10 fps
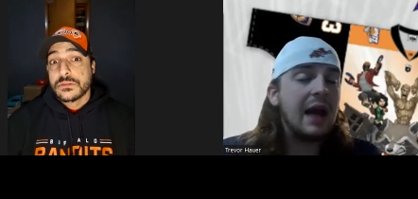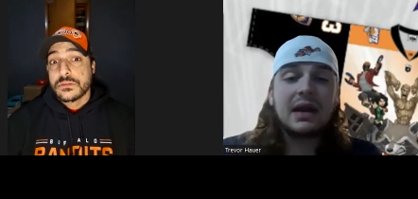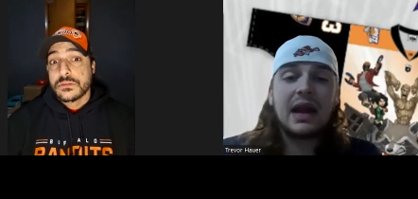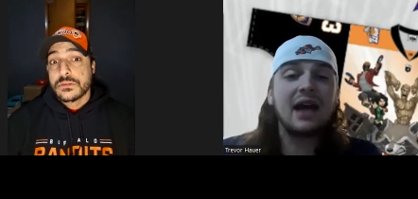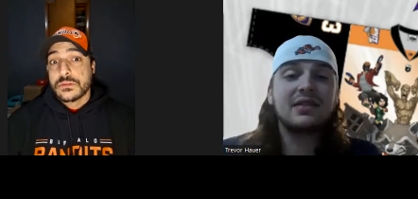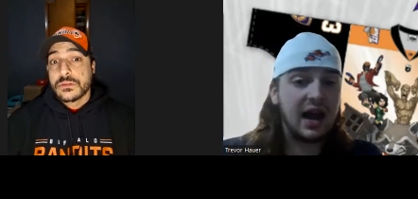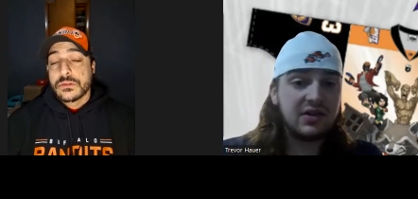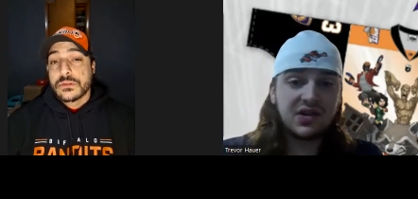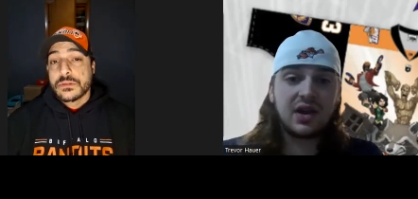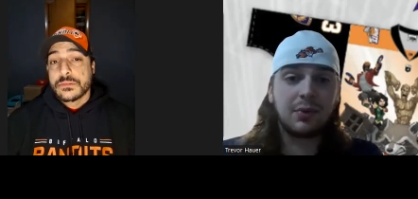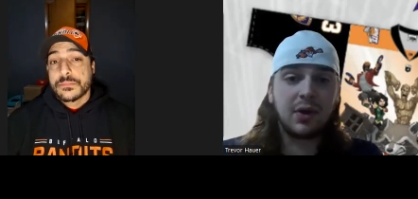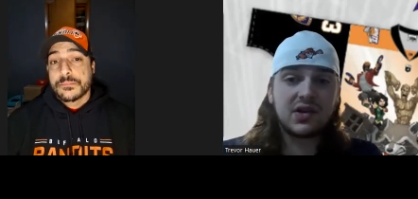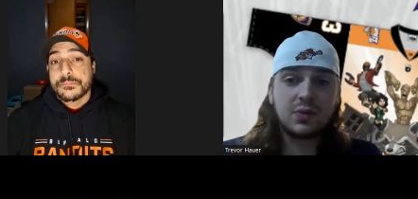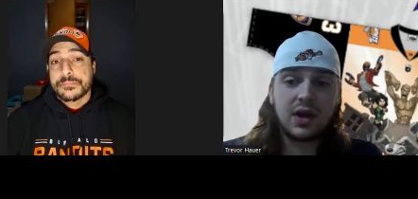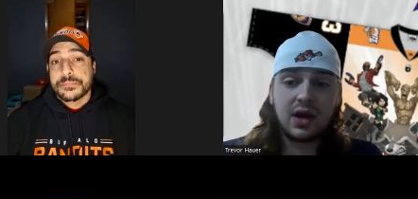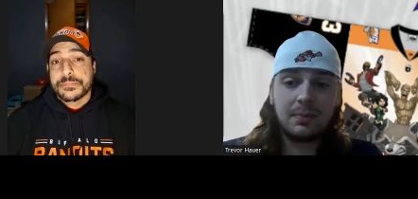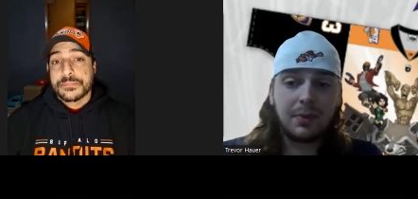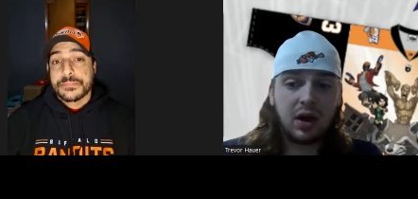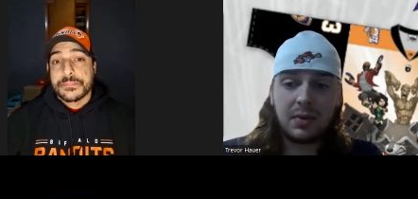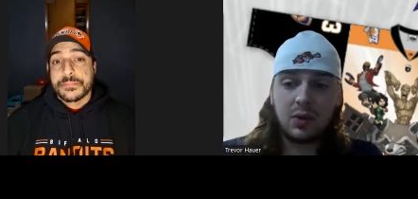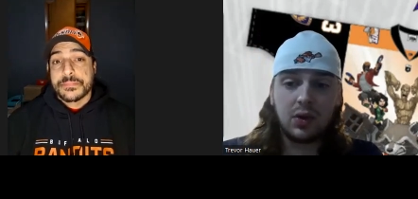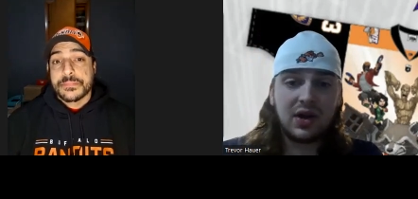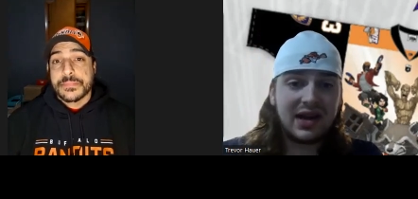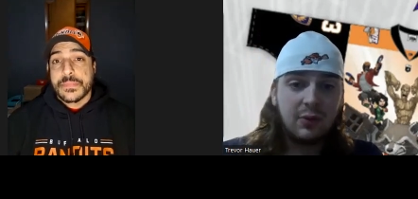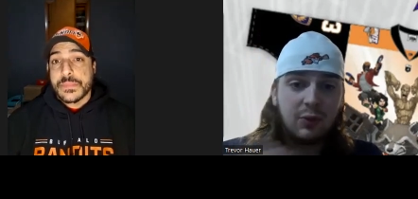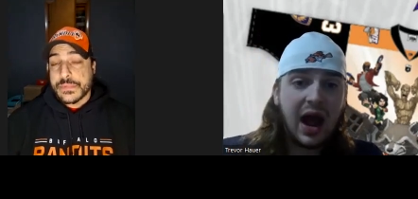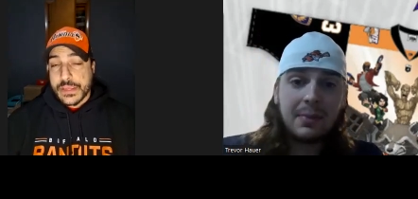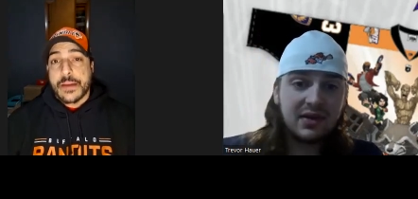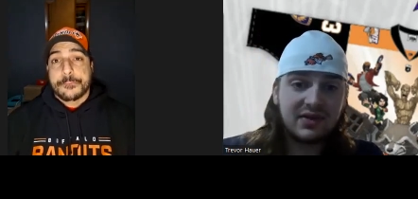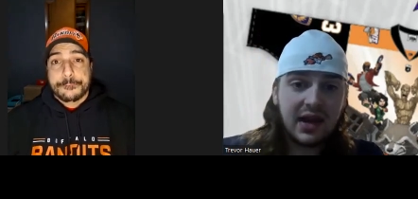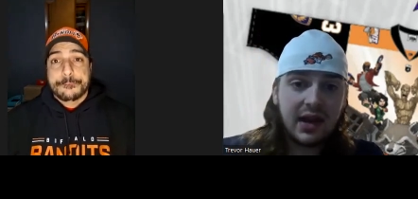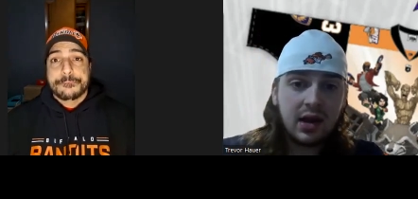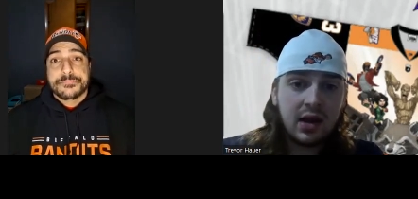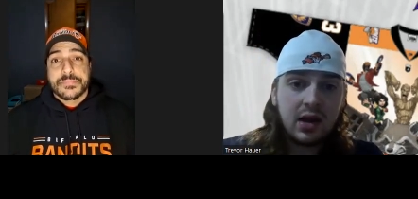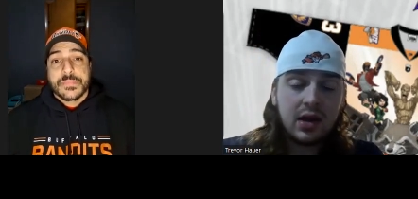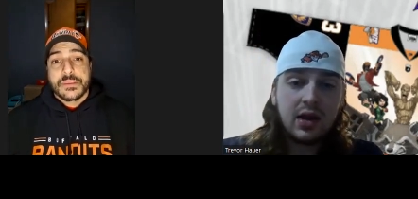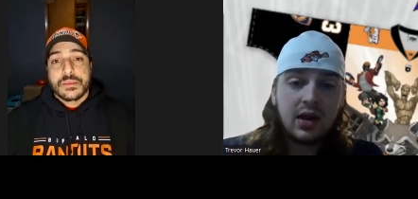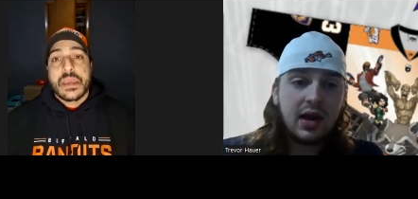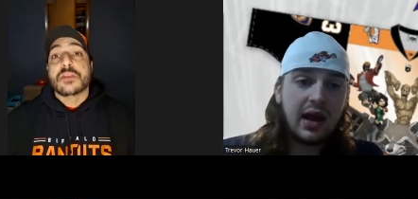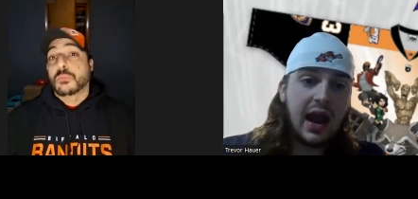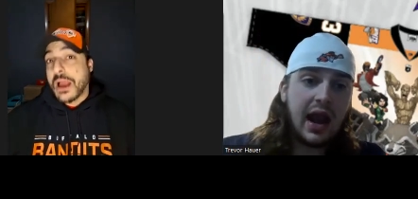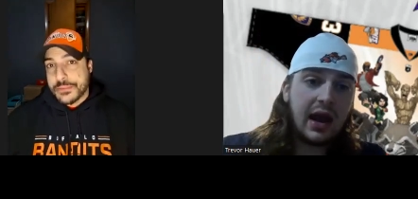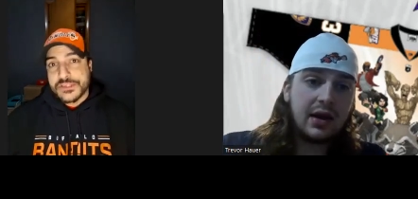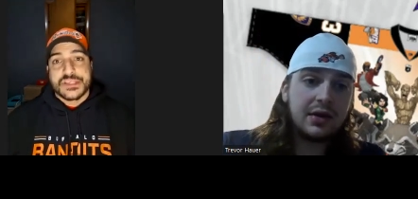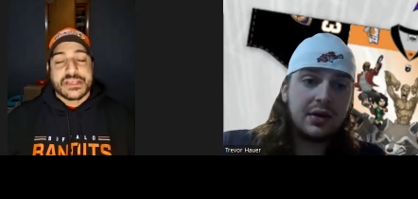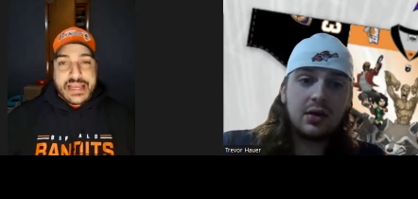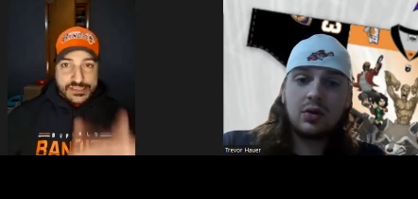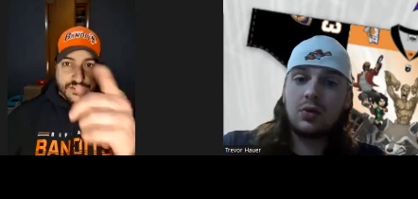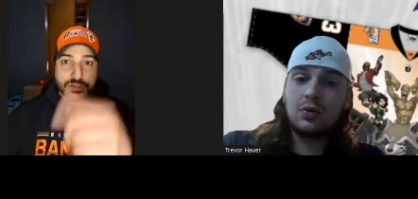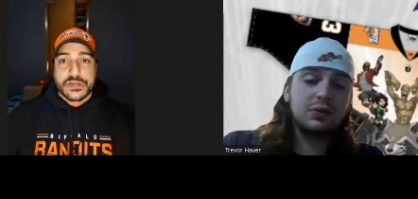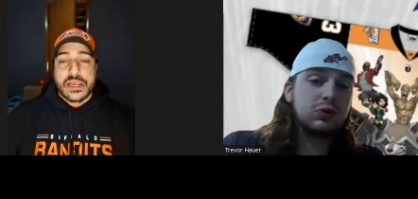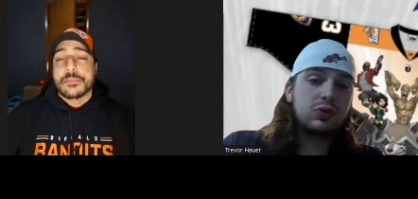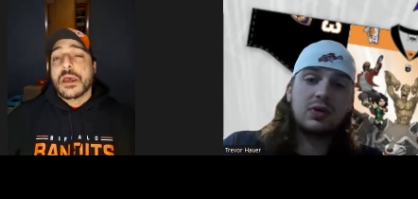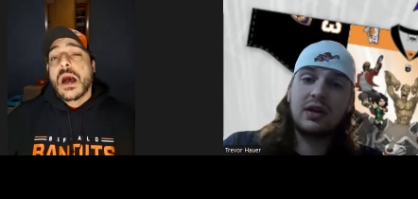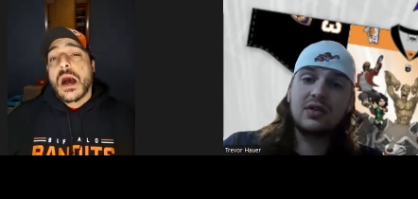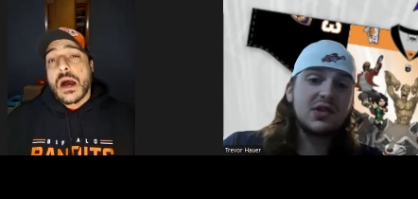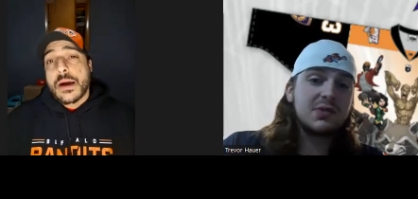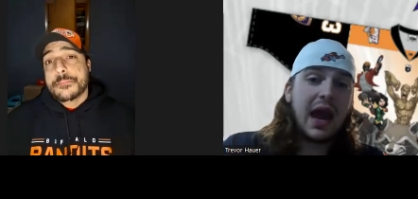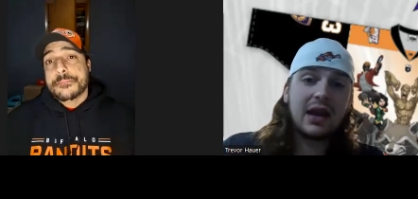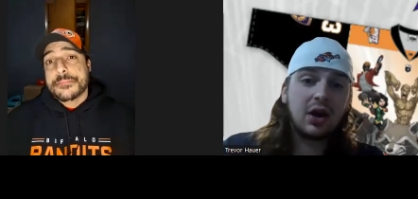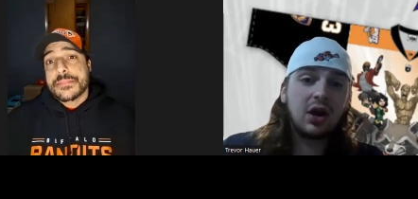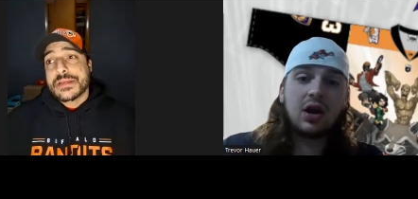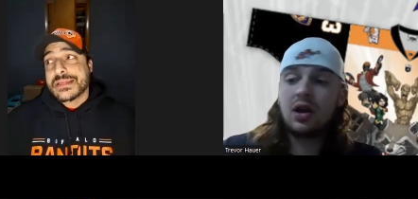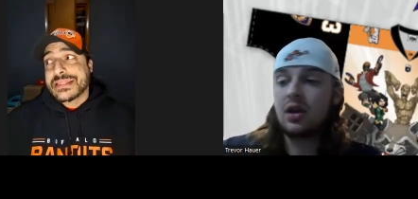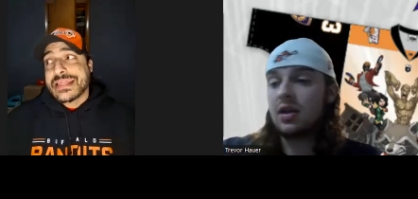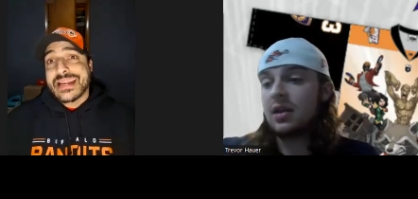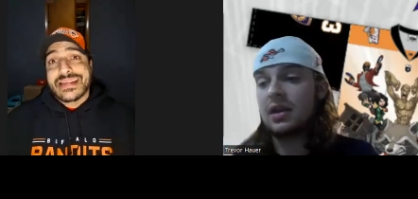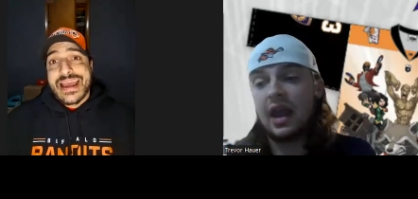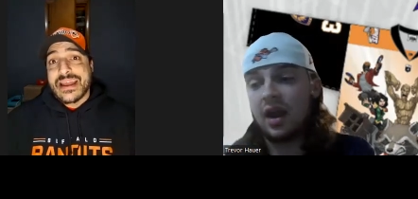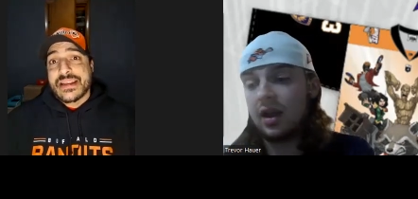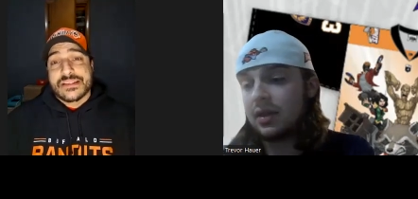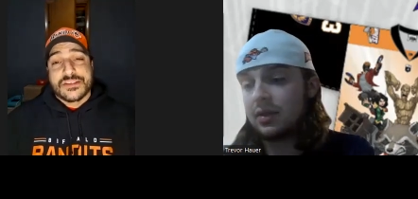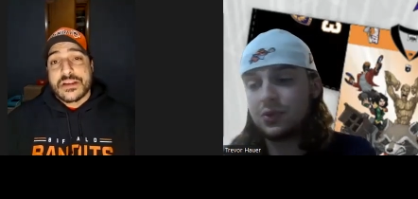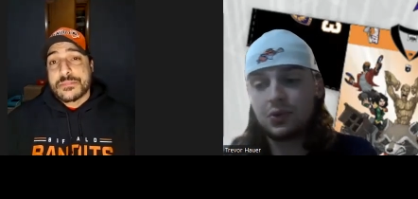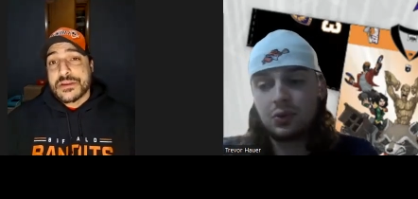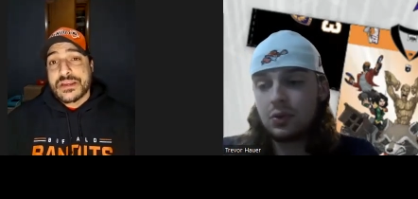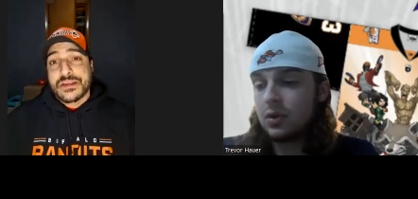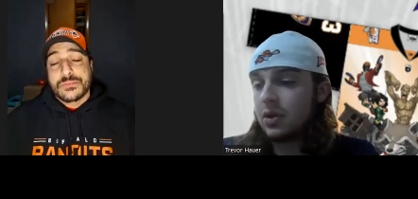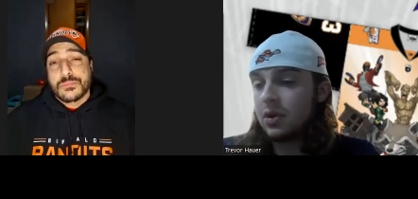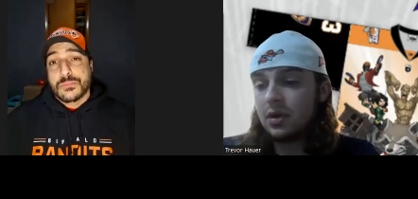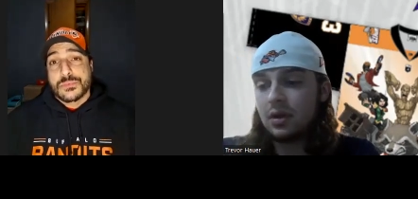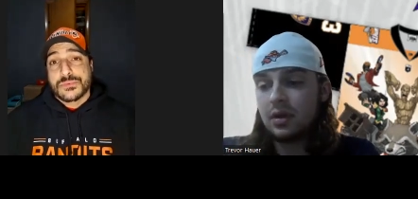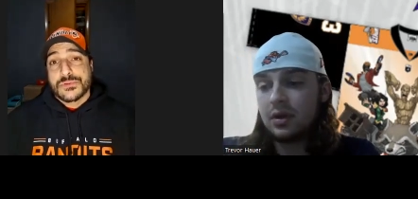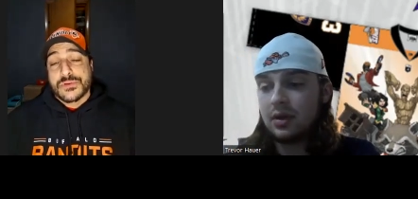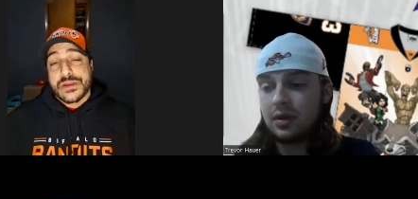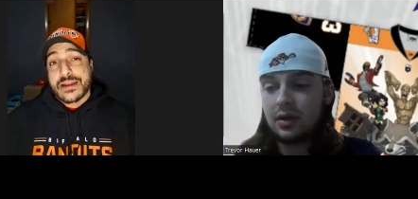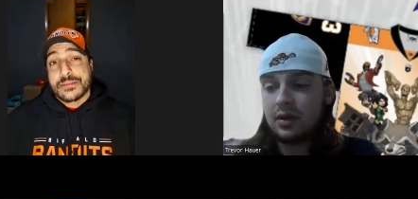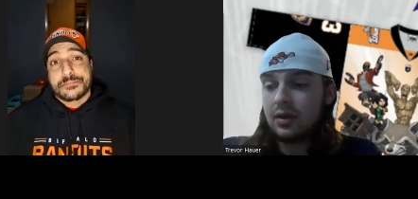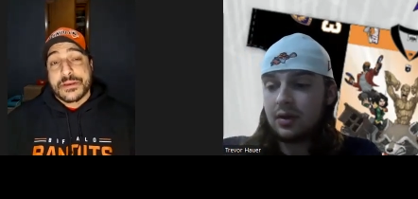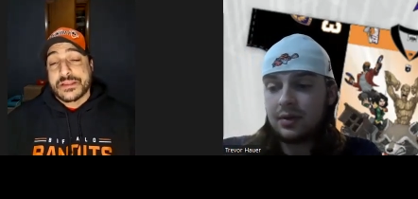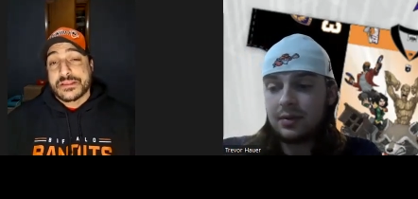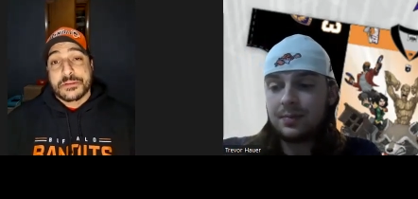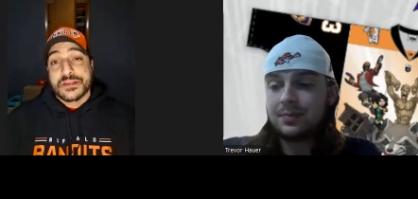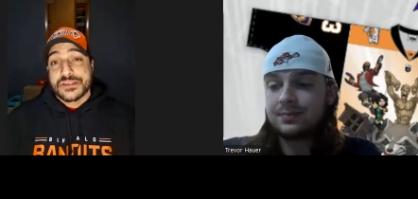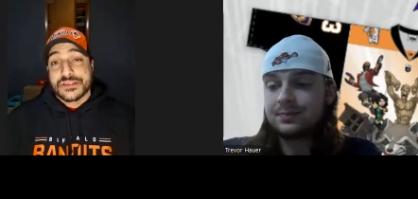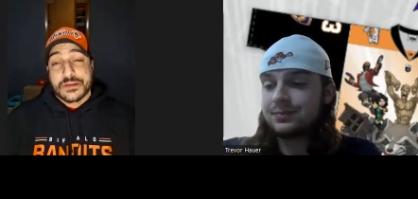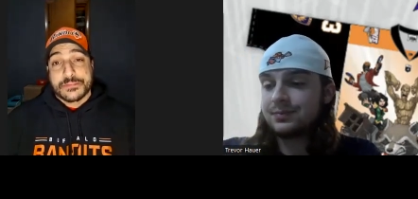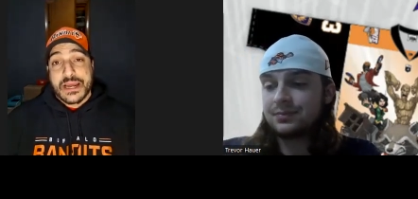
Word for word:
Speaker 1: I mean I I just said Bryce Sweeting, but I mean we're looking at Robinson yeah.
Speaker 2: and, and, Robinson. That's the other name. Um, Spanger. That again, that's going to be you got to pick the pieces up,